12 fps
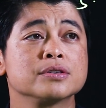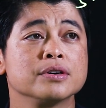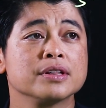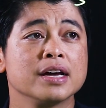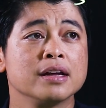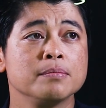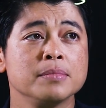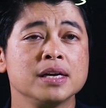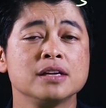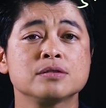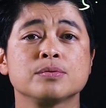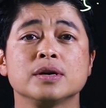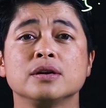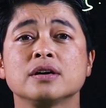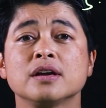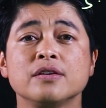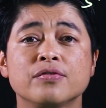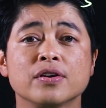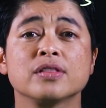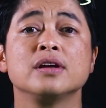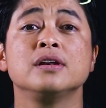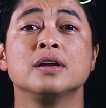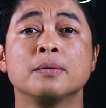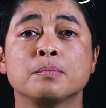So that means we're looking for
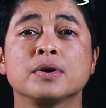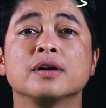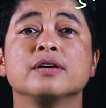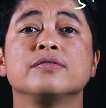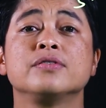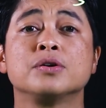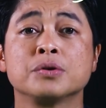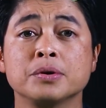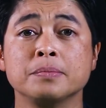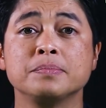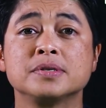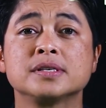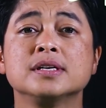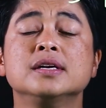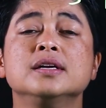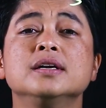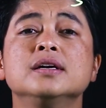the number of groups.